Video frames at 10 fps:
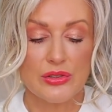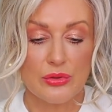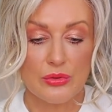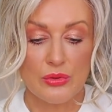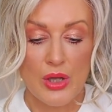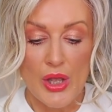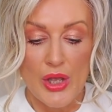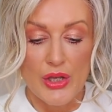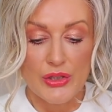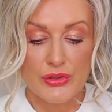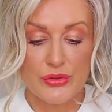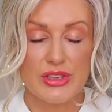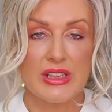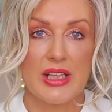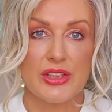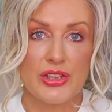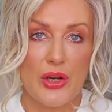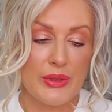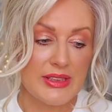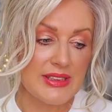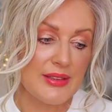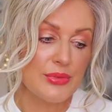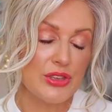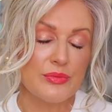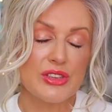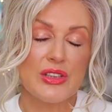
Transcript: to to start showing symptoms.